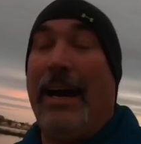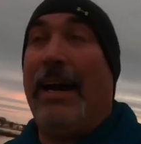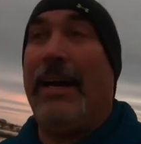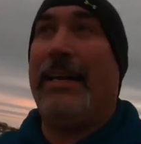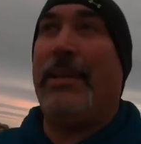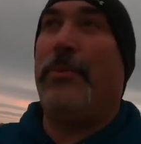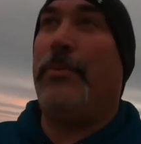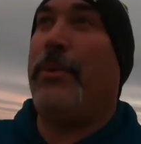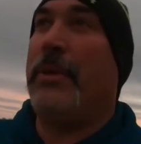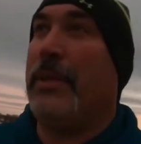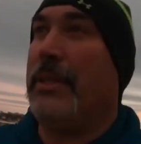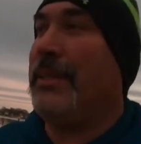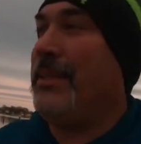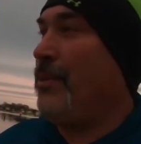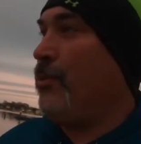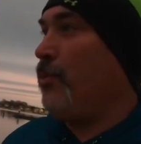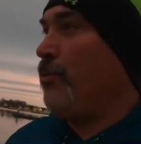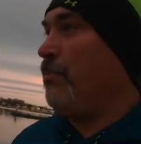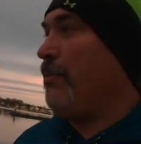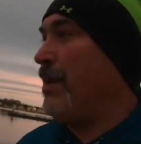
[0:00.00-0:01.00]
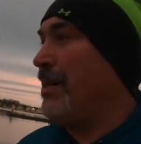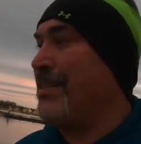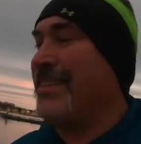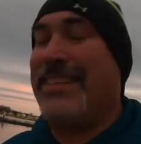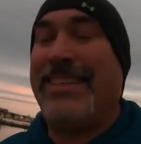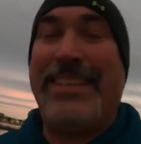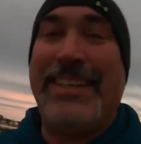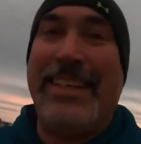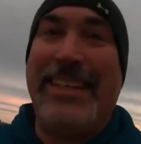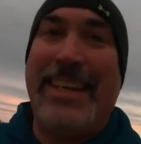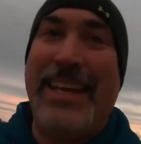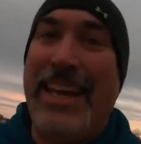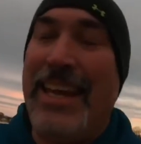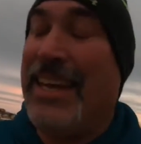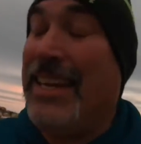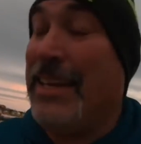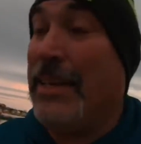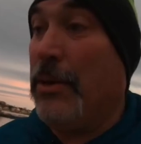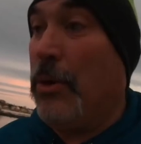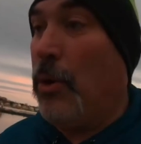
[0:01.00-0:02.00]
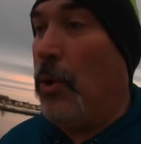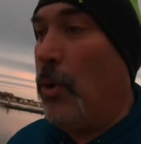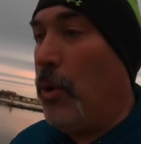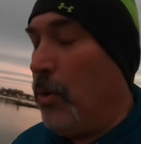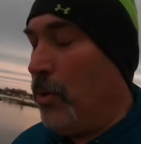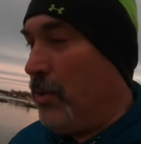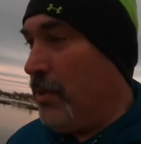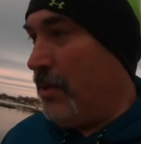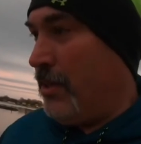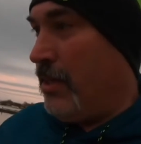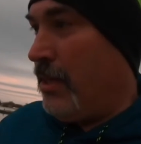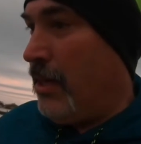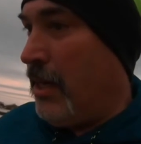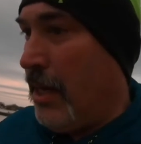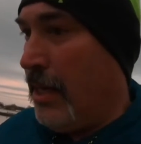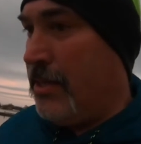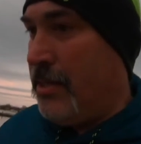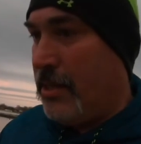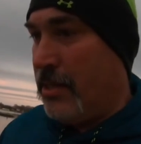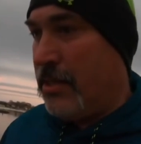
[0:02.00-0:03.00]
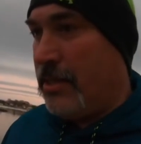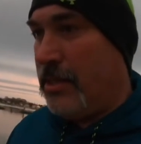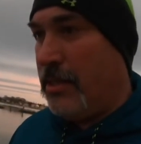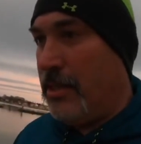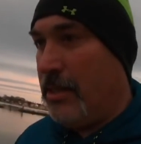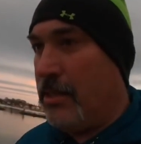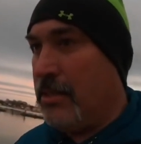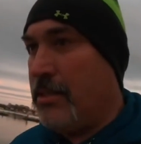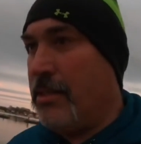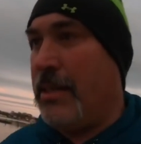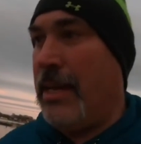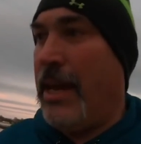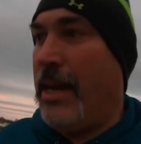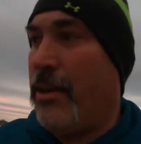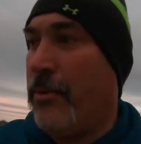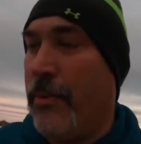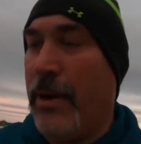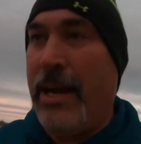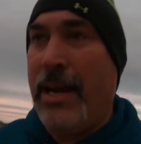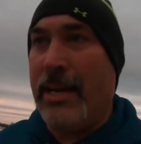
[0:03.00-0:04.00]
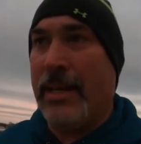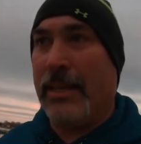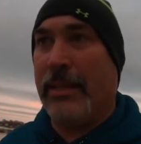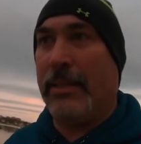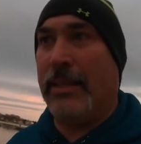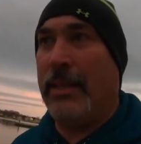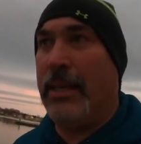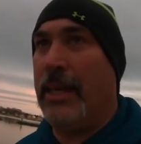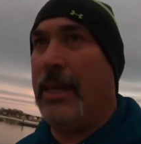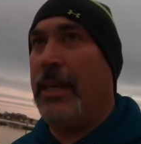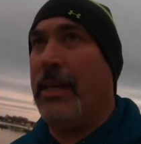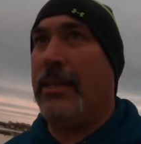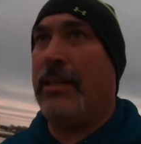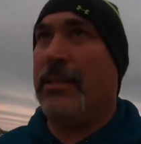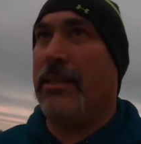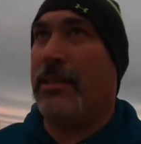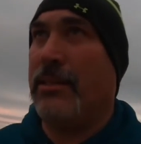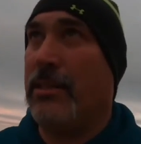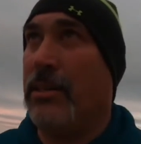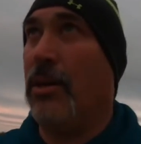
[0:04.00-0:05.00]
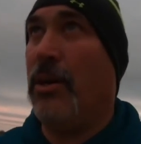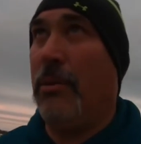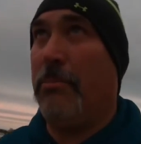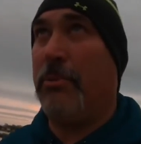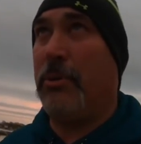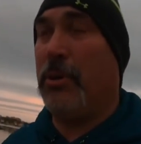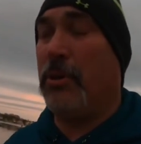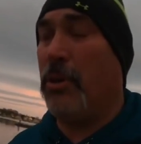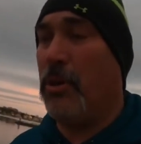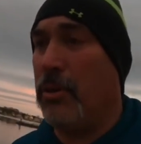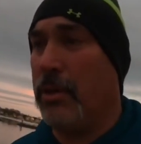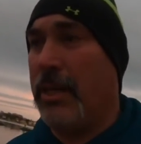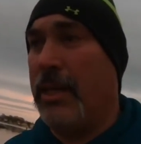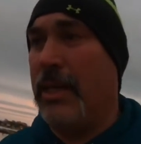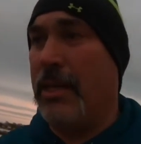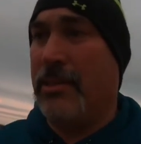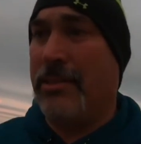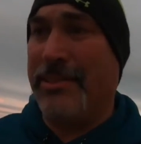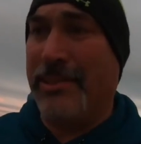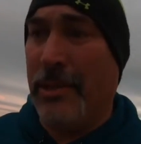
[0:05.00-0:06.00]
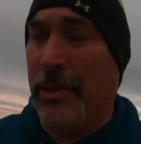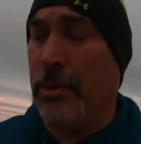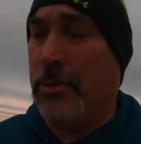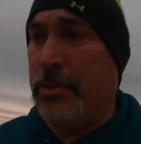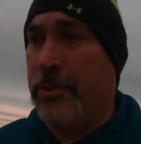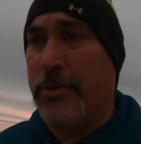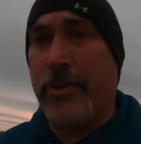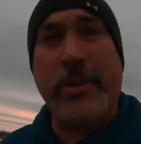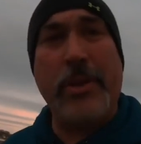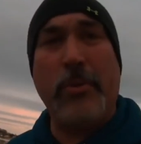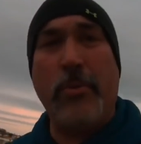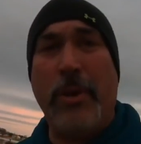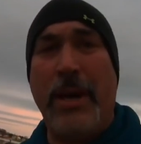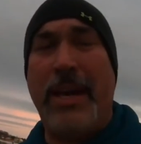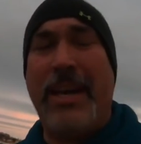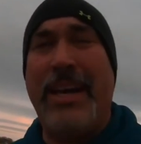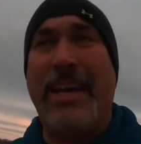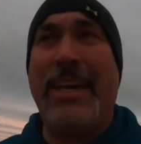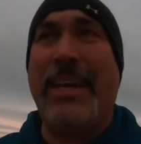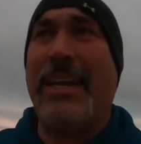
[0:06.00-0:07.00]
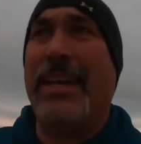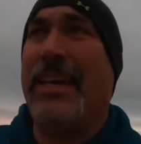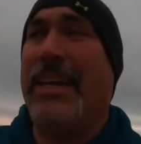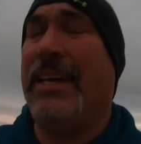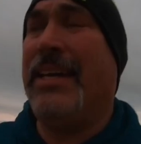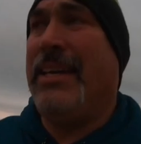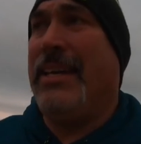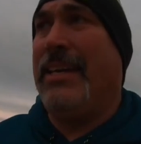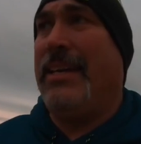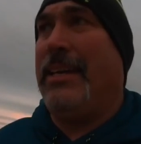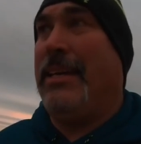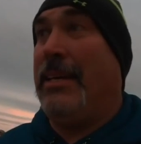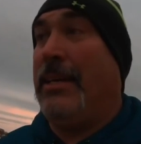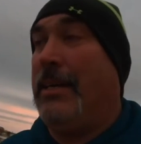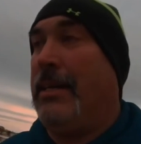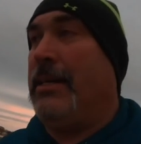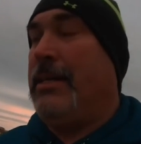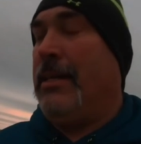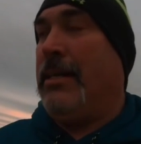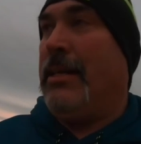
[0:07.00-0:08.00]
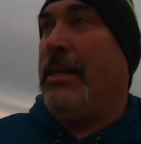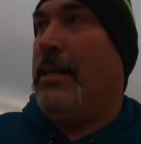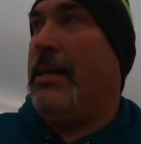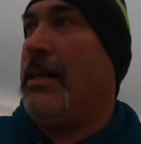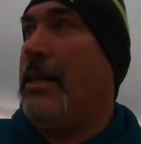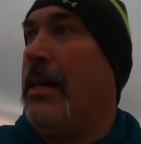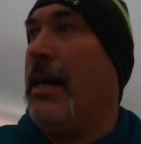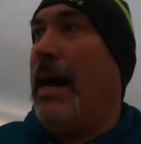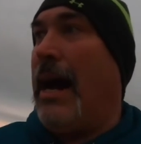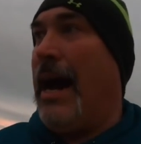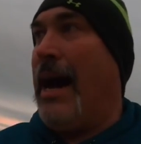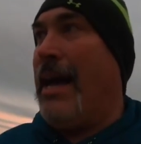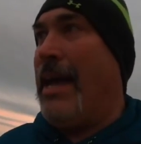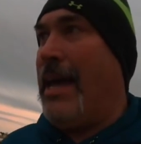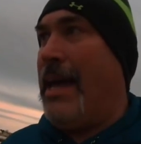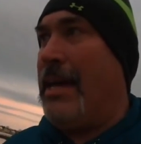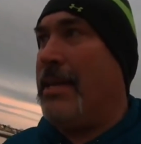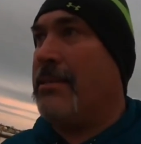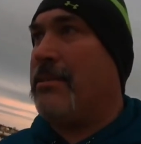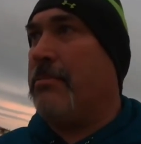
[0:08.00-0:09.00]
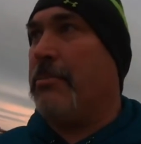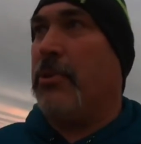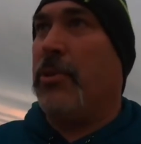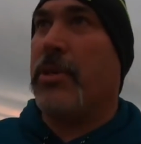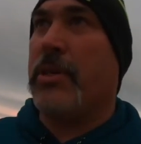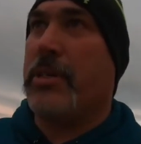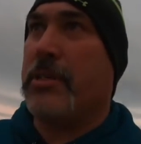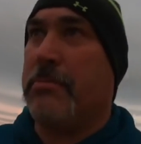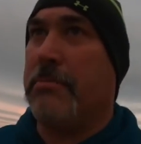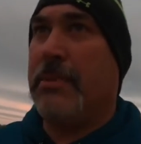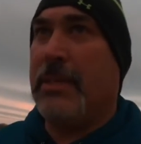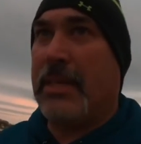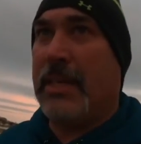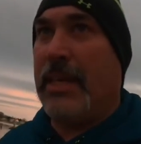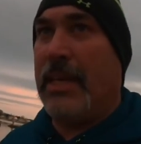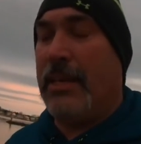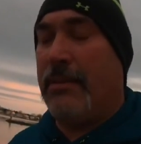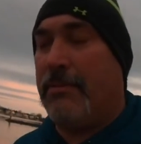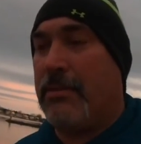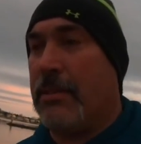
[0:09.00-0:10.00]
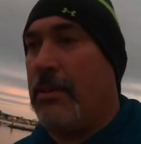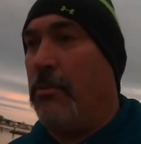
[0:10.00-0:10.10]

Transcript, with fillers: I didn't really do much today at all. I just uh, sat around and cleaned. I put all the kids' laundry away. Uh, I had some Christmas gifts.